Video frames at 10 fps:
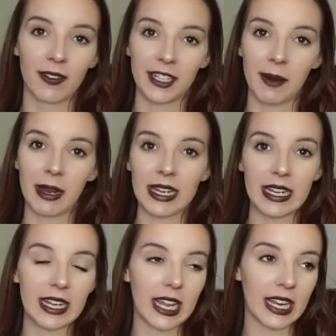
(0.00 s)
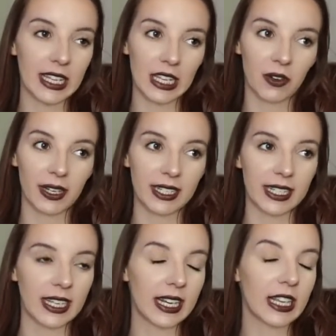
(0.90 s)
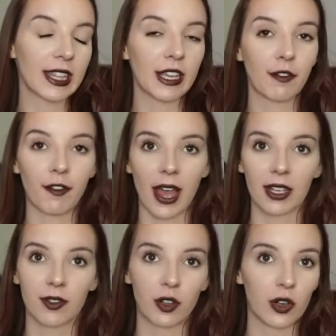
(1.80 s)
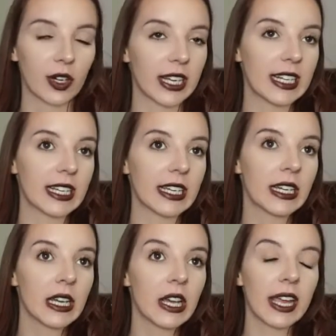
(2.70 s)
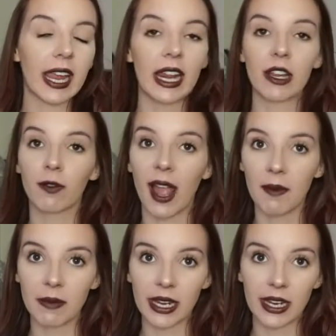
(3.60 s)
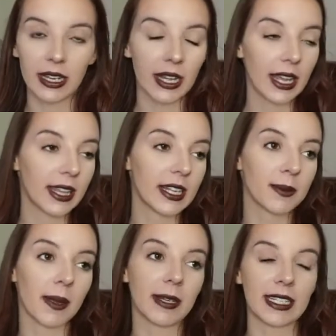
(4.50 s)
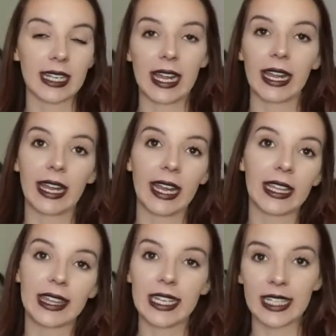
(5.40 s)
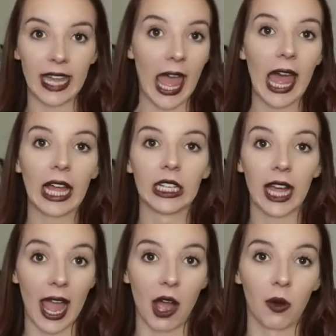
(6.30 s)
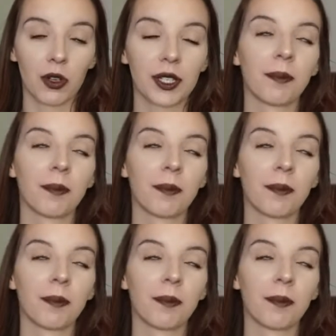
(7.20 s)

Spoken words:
Every time I eat anything greasy, anything fast food, any red meat, this baby is like, get this the hell out.